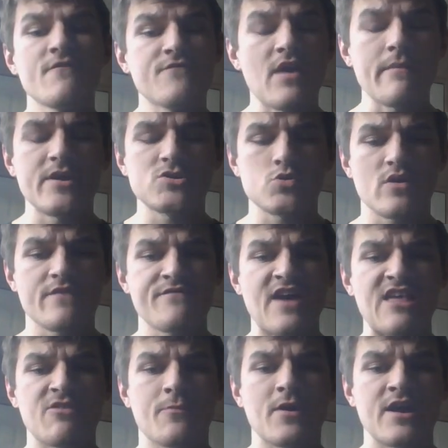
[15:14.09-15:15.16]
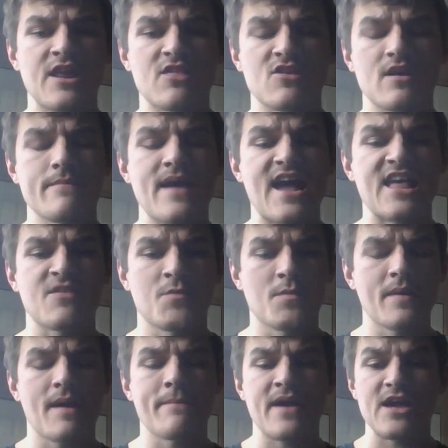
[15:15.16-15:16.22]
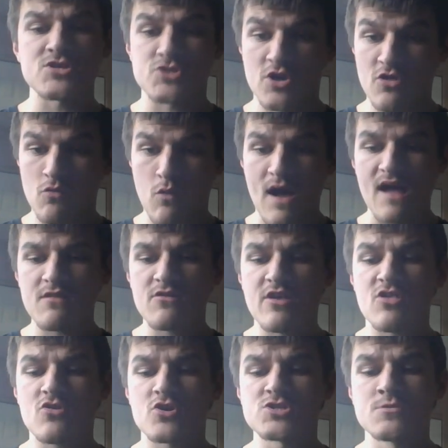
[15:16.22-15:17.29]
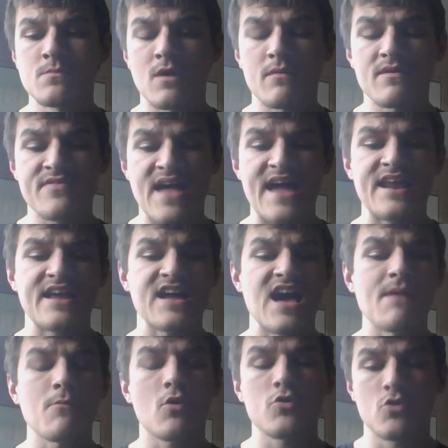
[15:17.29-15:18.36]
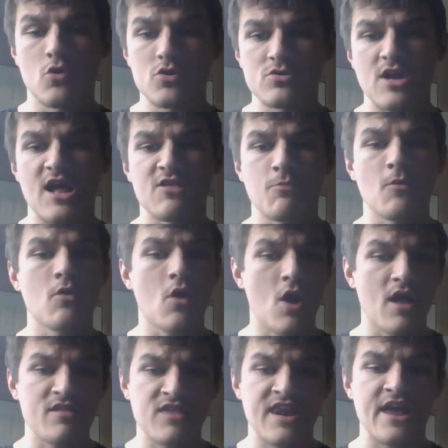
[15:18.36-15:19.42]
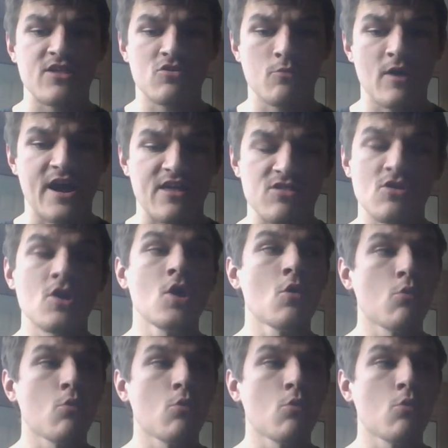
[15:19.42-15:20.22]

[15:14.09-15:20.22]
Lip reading: Follow me on Twitter, Facebook, and Instagram, and support me on Patreon as well. Link in the description below with that, and comment your thoughts on today's race.